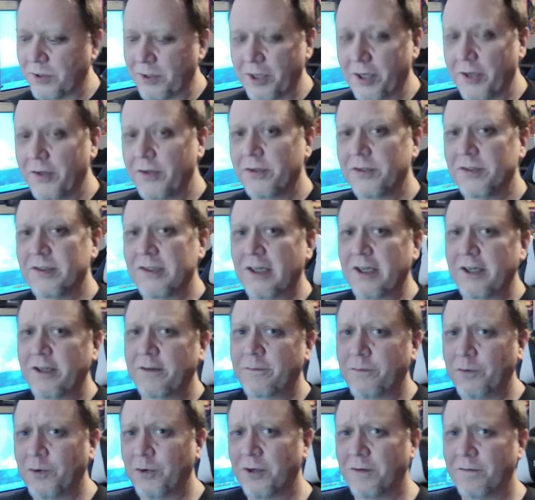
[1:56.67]
Now there's like
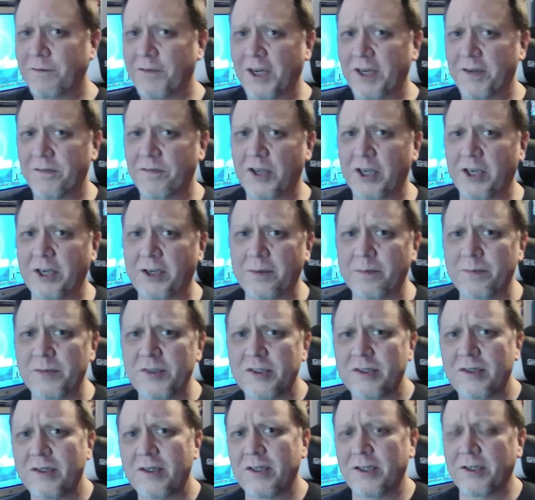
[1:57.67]
4 or 5 games,
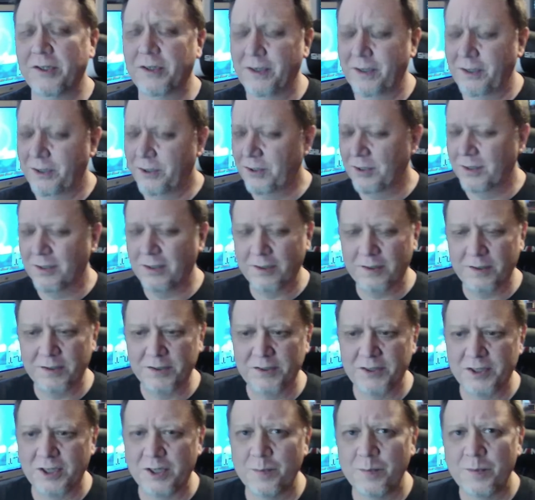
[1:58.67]
and you can look
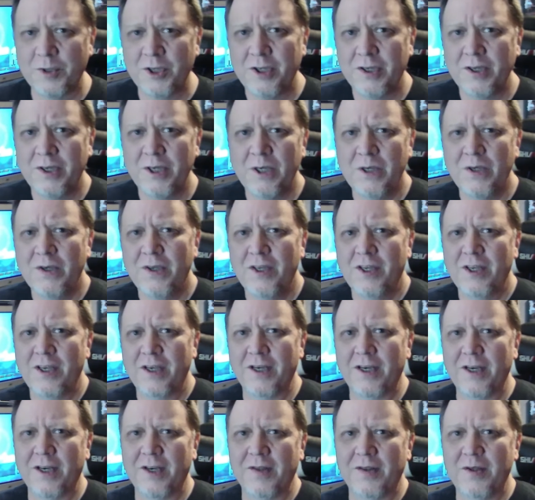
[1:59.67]
this up,
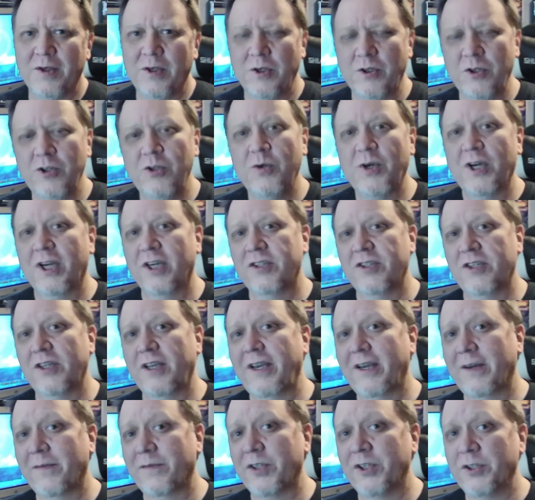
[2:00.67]
that you do actually
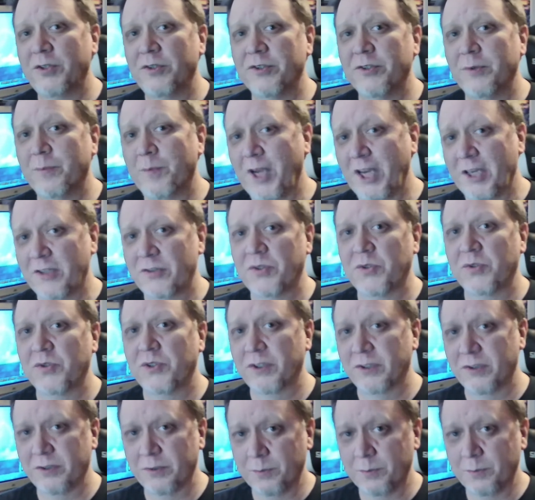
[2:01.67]
have to use a Master System